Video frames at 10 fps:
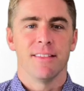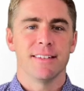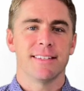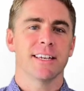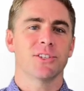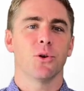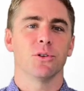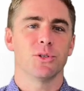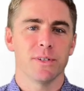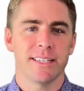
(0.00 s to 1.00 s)
The sixth
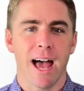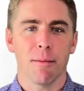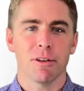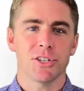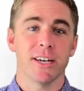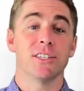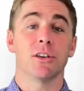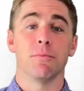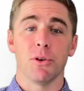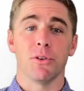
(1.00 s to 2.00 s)
goal to establish is
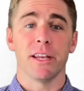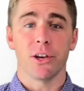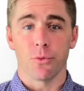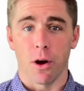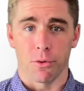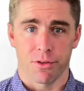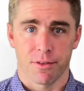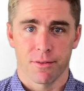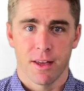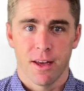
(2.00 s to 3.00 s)
community
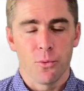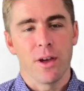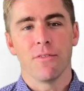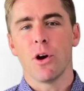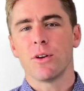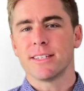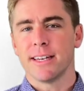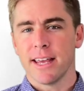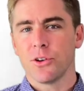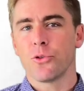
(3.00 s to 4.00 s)
growth. We have noticed
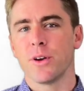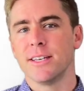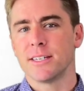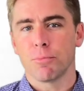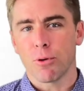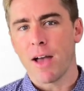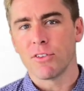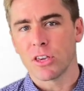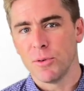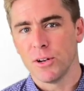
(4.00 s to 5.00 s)
an increase in
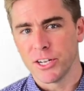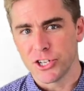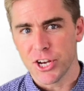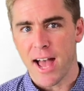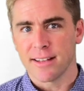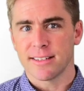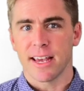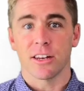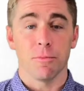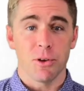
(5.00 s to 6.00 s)
private community chats
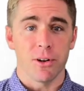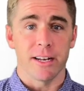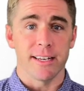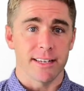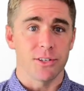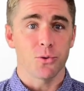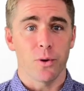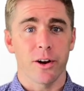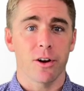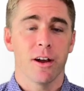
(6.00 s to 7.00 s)
and communities in
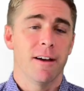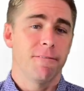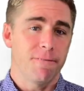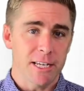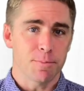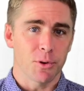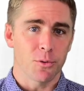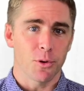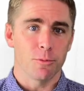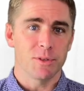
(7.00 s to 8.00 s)
Twitter, Facebook
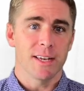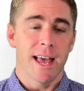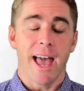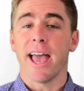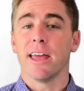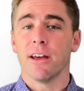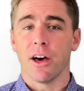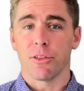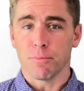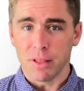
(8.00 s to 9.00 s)
groups, and
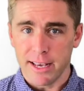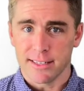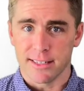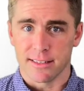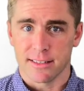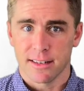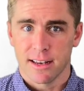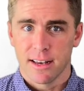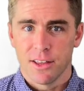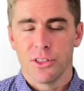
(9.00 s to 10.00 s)
other places.
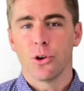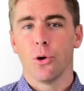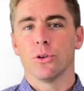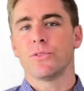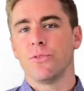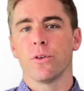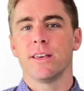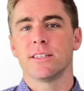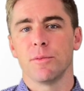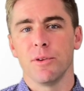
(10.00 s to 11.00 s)
The goals for
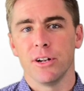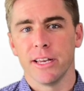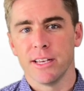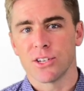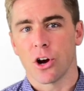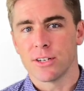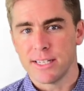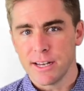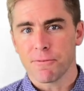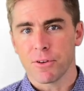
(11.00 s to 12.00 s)
these communities are
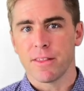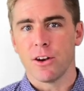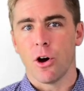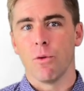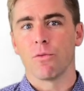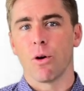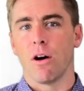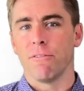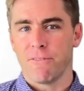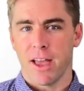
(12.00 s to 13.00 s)
different than
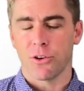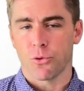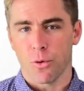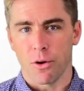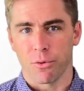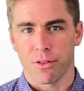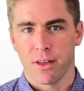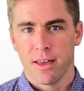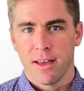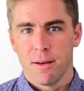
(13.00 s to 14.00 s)
overall fan growth.
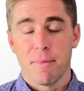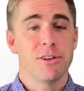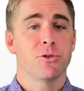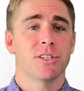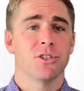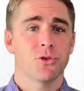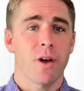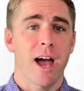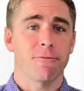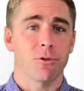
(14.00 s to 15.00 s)
Metrics to
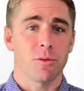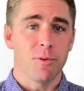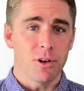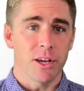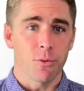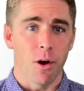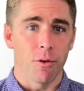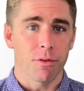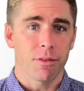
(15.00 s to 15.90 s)
track for community growth